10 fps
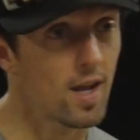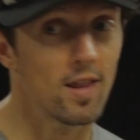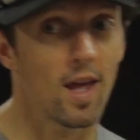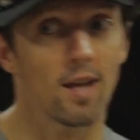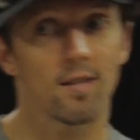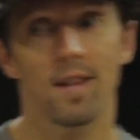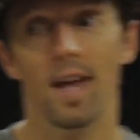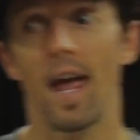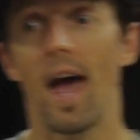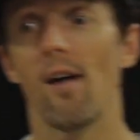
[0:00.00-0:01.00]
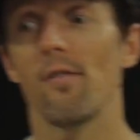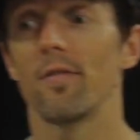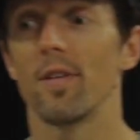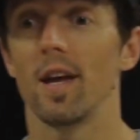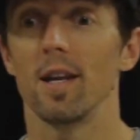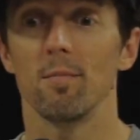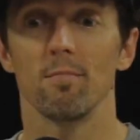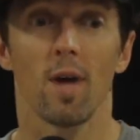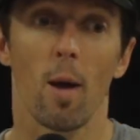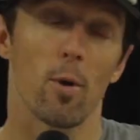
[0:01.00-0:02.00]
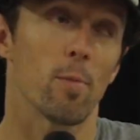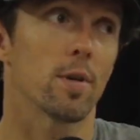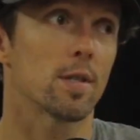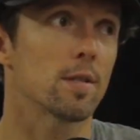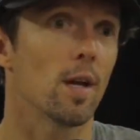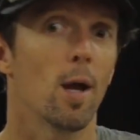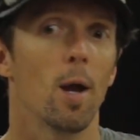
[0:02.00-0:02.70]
and that have a purpose,